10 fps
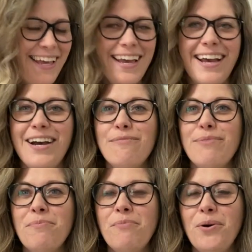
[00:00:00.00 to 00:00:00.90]

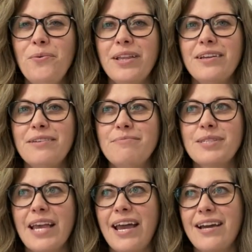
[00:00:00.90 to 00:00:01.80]
But Mo Willems
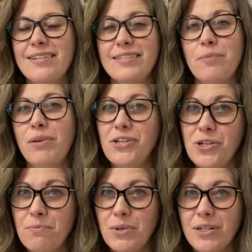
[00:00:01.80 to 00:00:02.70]
has the
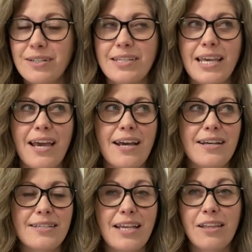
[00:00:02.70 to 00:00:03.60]
Pigeon books, he
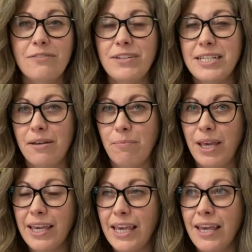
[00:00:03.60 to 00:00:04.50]
has Elephant and
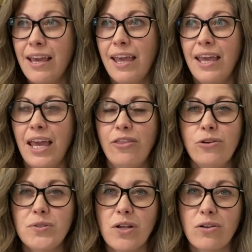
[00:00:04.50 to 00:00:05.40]
Piggy, and
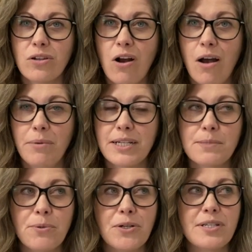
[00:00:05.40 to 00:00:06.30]
those aren't comics
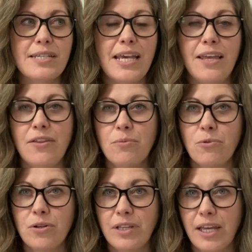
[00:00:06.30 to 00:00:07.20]
per se, they're
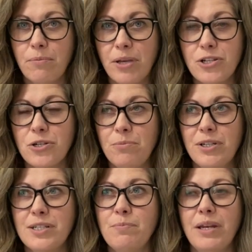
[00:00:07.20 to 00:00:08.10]
more like picture
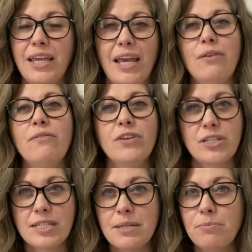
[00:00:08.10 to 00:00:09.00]
books, but again, very
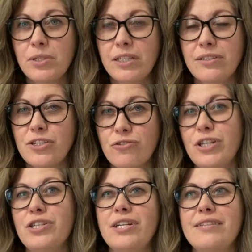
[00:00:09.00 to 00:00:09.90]
simple
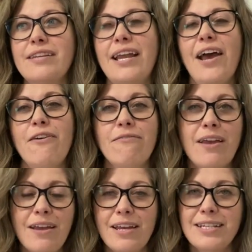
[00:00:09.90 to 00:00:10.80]
illustrations that have
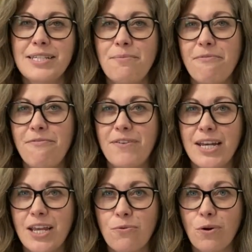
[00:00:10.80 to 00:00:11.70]
some
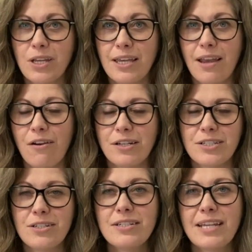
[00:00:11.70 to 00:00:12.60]
funny, quirky
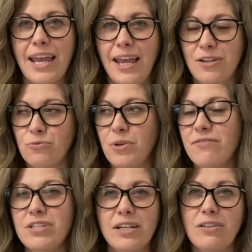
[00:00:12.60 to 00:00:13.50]
characters, and
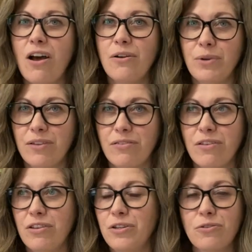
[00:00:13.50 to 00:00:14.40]
we've done a lot with,
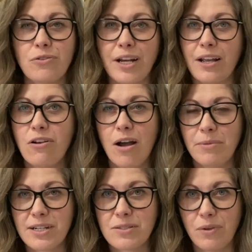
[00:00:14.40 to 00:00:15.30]
creating
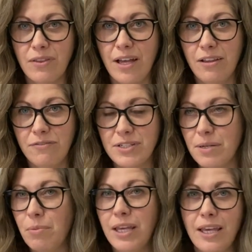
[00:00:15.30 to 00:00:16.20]
comics with the Elephant
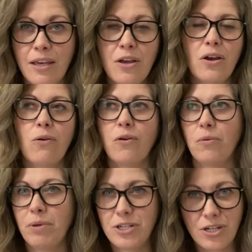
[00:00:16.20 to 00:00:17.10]
and Piggy or the
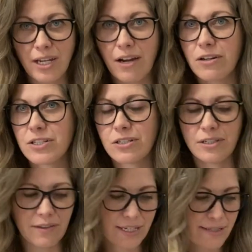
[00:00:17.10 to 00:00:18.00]
Pigeon character
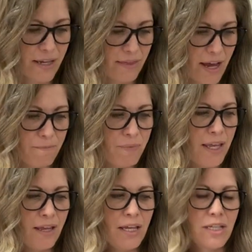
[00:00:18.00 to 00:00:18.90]
and things like that.
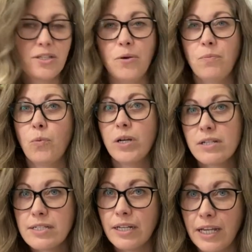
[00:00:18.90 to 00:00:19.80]
So we're
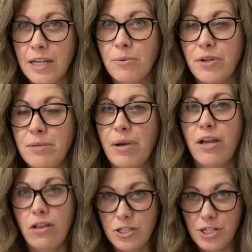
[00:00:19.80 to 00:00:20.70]
studying marine
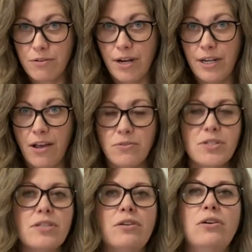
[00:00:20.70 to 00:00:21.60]
biology right now,
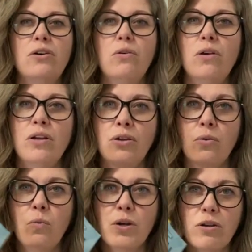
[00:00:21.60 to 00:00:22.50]
so
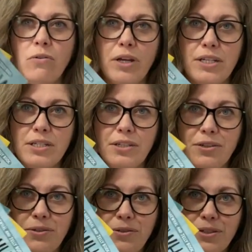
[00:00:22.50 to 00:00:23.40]
we're going
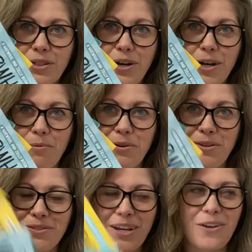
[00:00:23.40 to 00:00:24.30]
to talk about
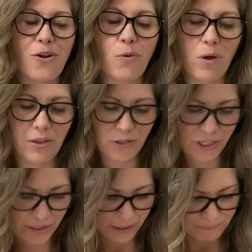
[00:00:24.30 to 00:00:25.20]
using narwhal and
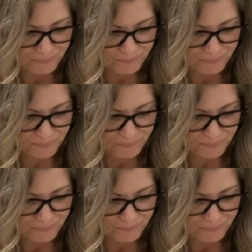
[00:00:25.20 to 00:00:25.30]
jelly.